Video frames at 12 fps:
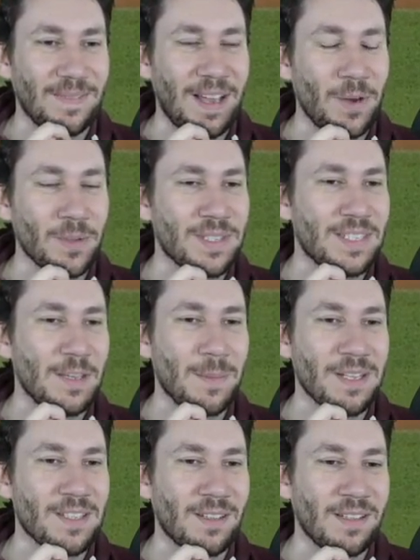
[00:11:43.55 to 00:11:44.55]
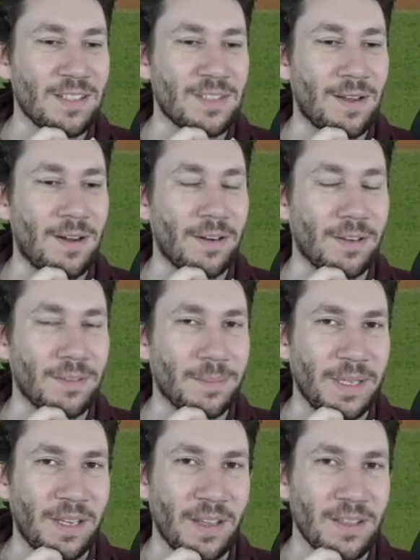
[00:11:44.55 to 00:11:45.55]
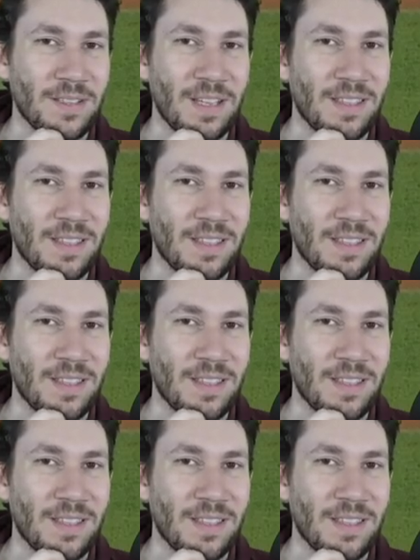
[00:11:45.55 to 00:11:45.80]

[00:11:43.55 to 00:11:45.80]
I don't see him as an elite starter because I